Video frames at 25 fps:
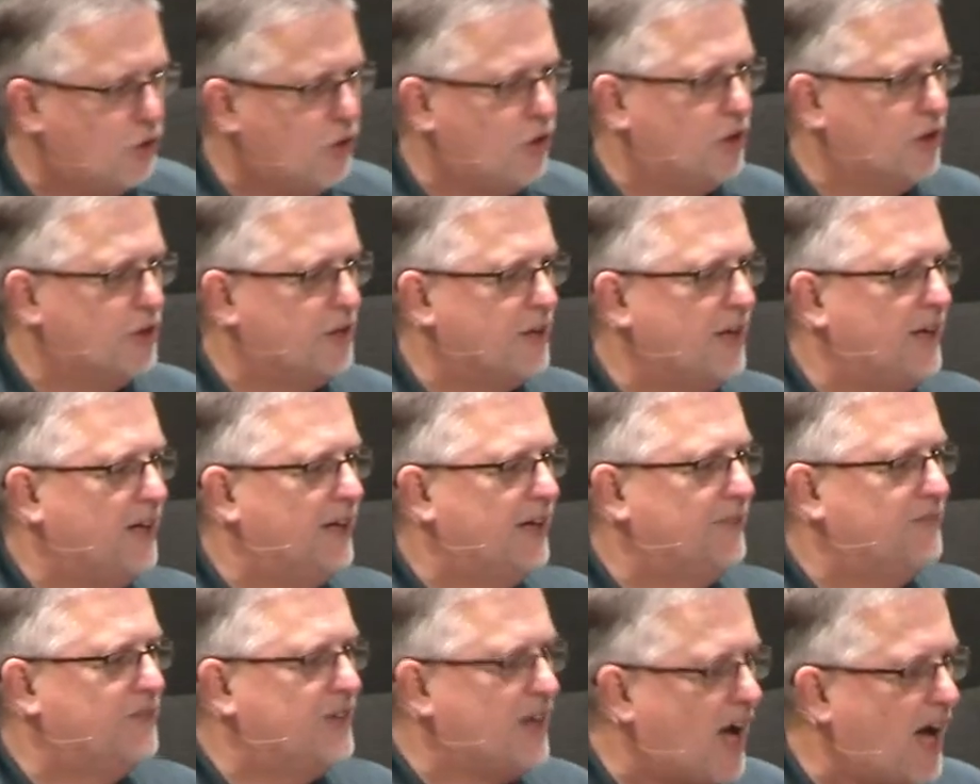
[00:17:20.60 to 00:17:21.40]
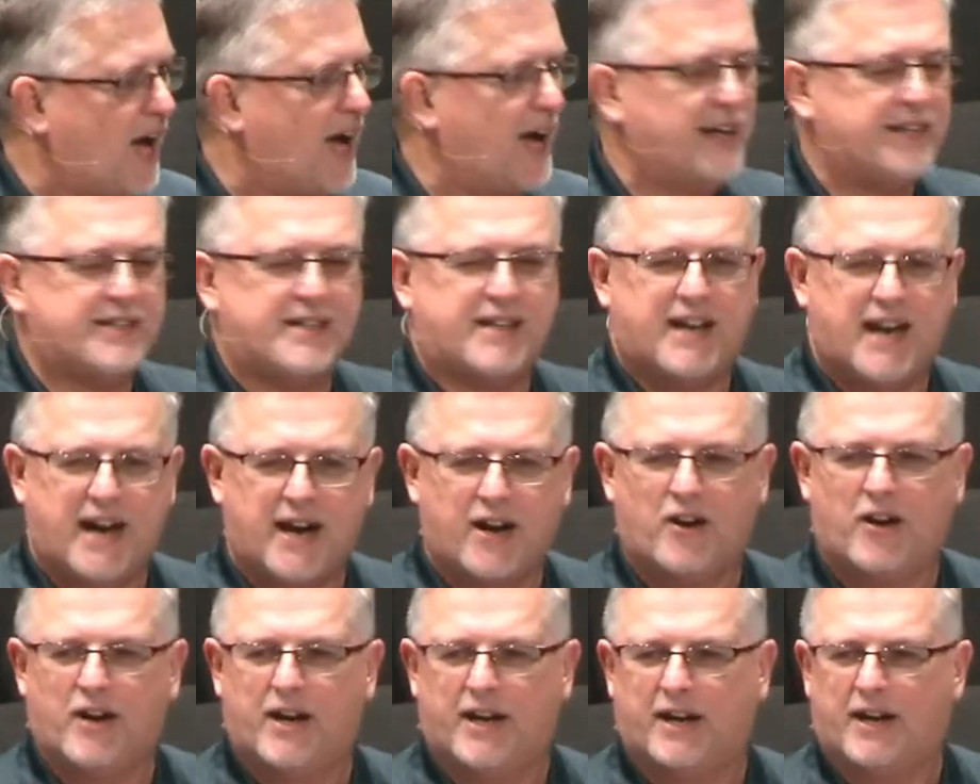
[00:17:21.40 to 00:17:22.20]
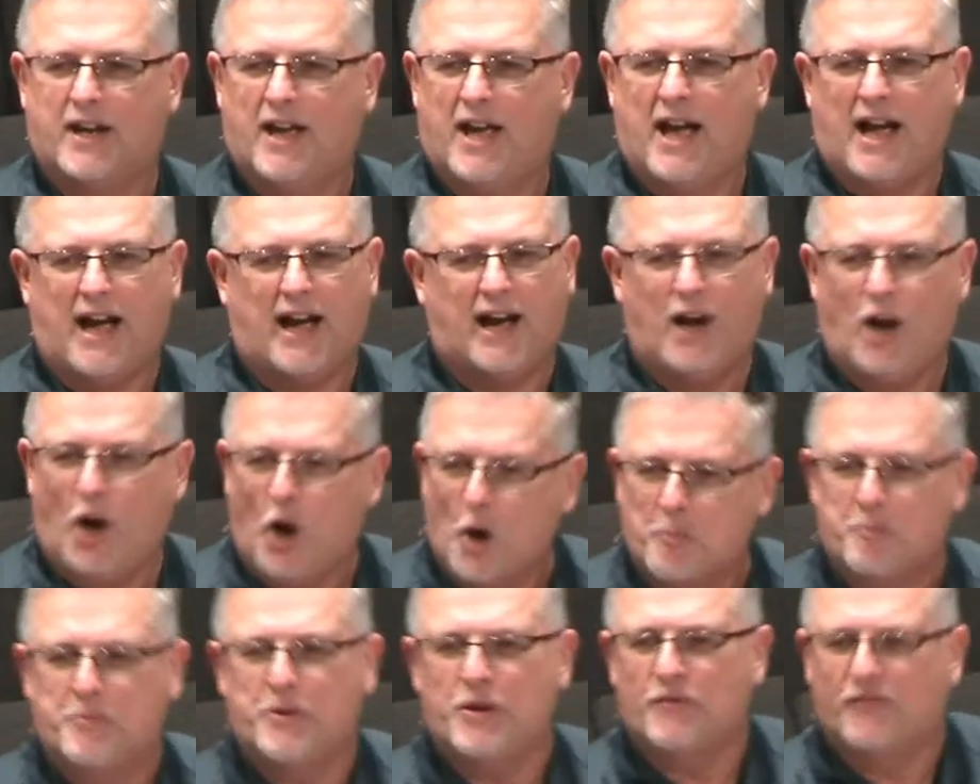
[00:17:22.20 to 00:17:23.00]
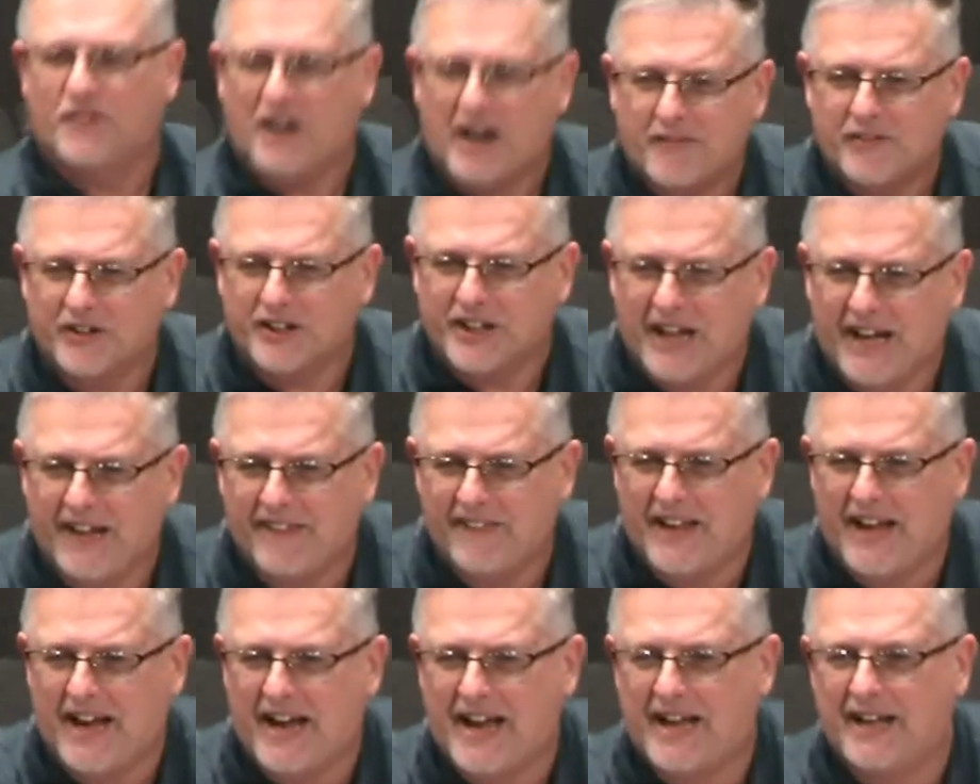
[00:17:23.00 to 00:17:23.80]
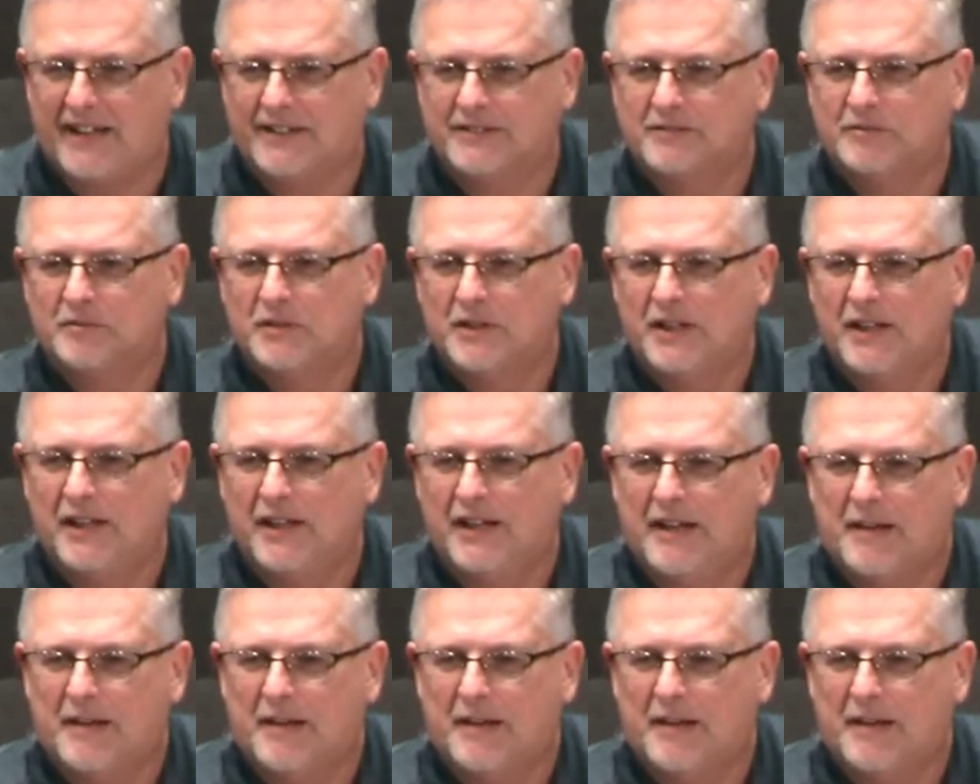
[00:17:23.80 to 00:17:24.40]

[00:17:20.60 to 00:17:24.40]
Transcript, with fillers: the Lord of not caring. I hope you've never done that.